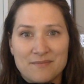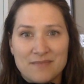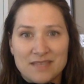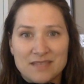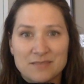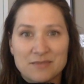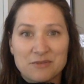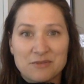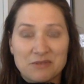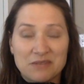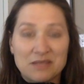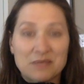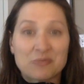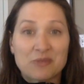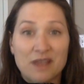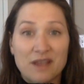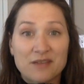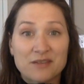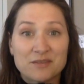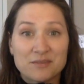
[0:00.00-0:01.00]
makes me really
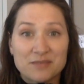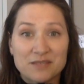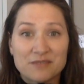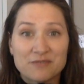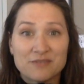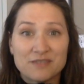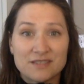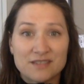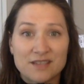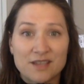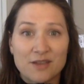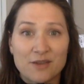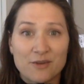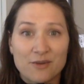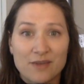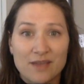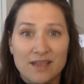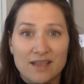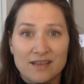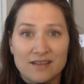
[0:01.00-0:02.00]
proud to be a physio
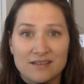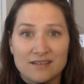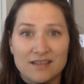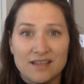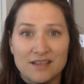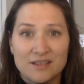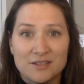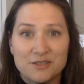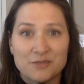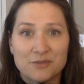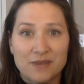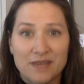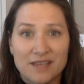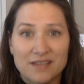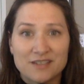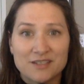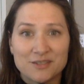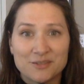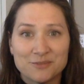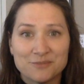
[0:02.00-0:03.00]
and do what I
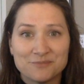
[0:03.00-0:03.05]
do.